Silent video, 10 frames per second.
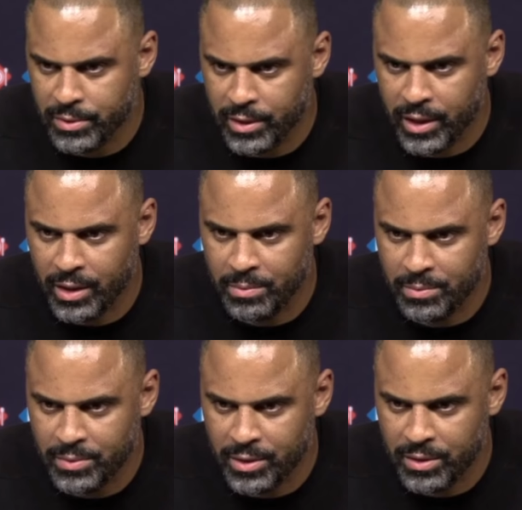hiccup,
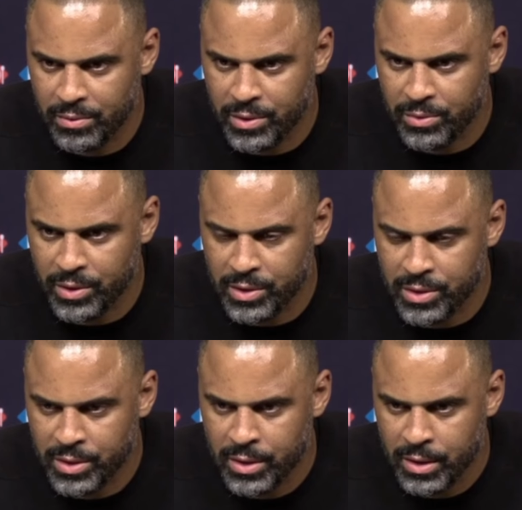you know, which was